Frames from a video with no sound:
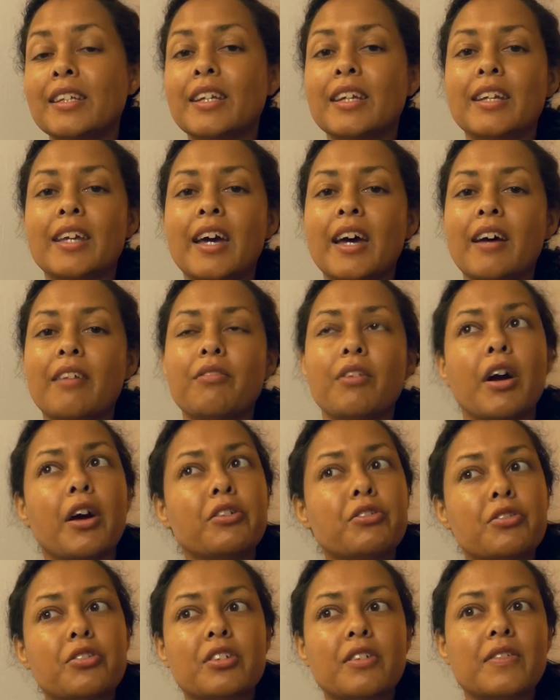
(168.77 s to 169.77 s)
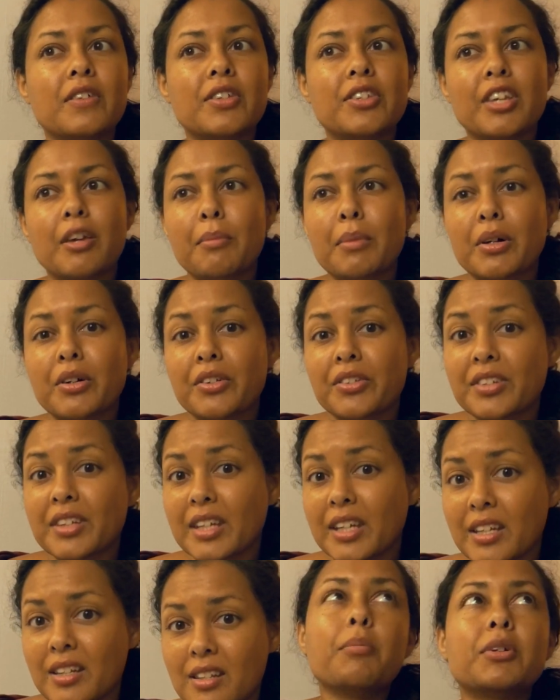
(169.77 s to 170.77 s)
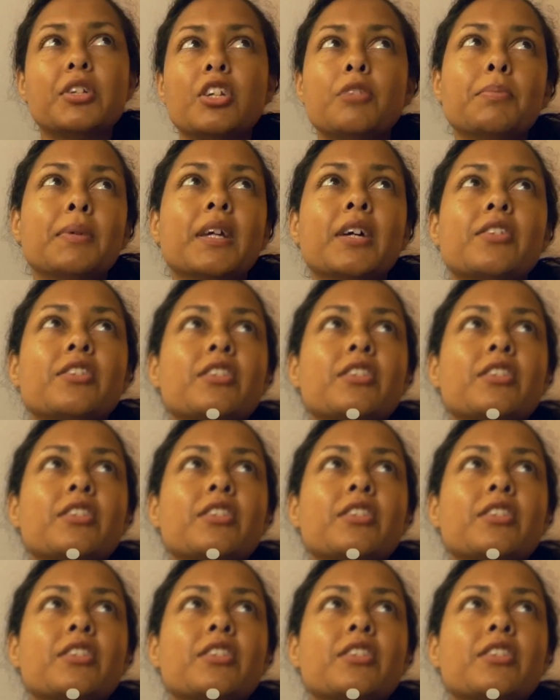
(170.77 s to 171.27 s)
can have hundreds of these chemicals in it. But just because